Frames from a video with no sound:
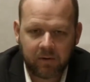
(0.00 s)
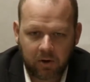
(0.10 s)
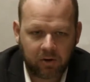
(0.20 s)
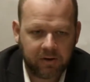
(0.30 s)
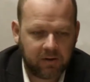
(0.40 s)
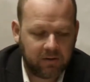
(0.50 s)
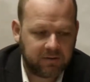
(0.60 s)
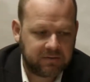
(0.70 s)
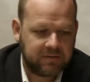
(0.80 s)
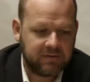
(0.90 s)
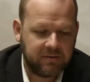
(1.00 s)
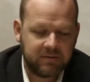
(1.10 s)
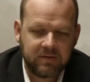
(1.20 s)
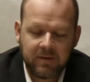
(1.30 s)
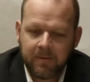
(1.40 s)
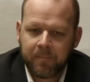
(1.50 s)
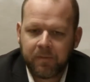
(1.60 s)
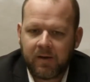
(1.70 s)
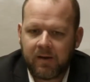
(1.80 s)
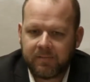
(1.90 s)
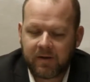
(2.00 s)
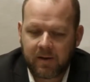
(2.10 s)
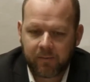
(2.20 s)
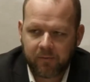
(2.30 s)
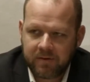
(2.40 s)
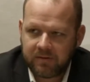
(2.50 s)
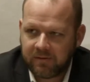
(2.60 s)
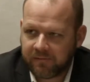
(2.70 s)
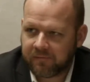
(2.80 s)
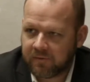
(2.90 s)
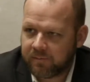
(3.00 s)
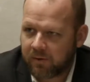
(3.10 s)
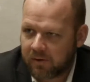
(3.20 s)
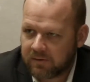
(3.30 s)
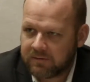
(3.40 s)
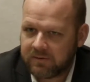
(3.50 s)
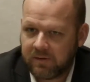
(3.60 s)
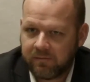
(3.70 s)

all LLCs, to operate different parts